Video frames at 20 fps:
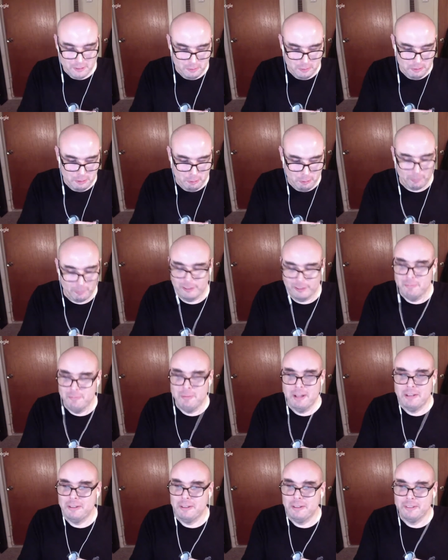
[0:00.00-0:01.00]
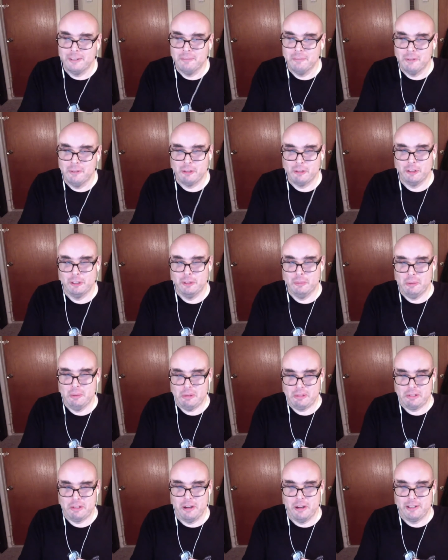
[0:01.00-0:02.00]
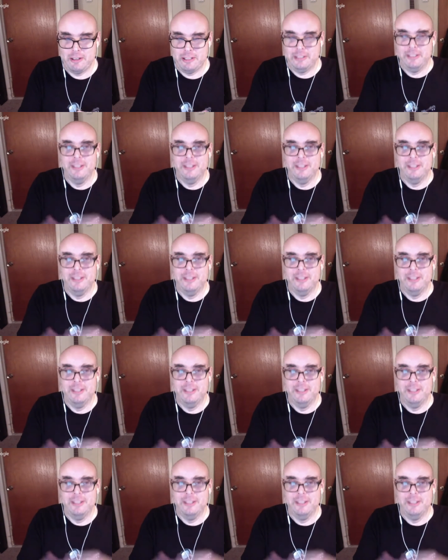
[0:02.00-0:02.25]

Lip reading: one, you were lamenting that Misirlou wasn't on it.